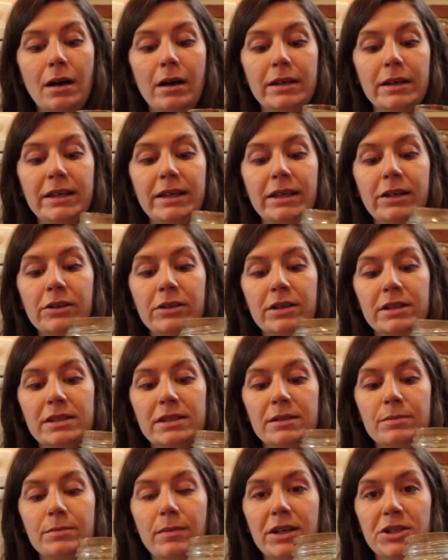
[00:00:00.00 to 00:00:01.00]
here. This
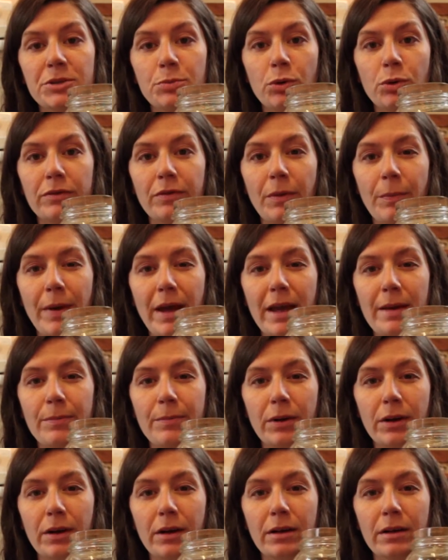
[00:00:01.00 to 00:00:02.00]
is much more of a
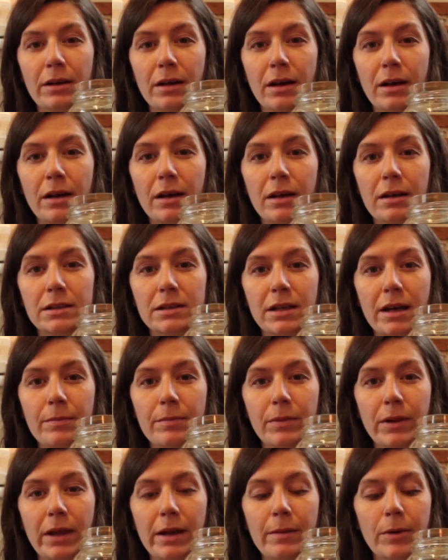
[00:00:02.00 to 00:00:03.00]
paper
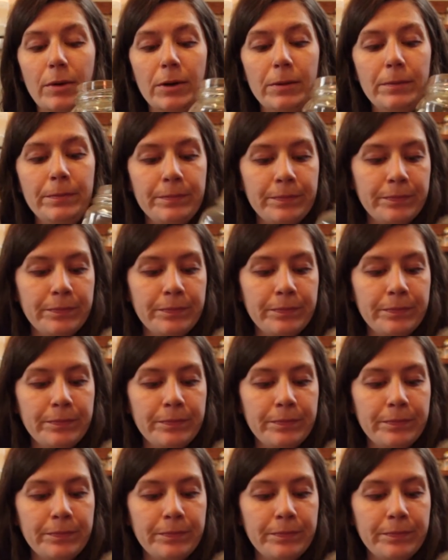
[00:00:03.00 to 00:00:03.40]
type label.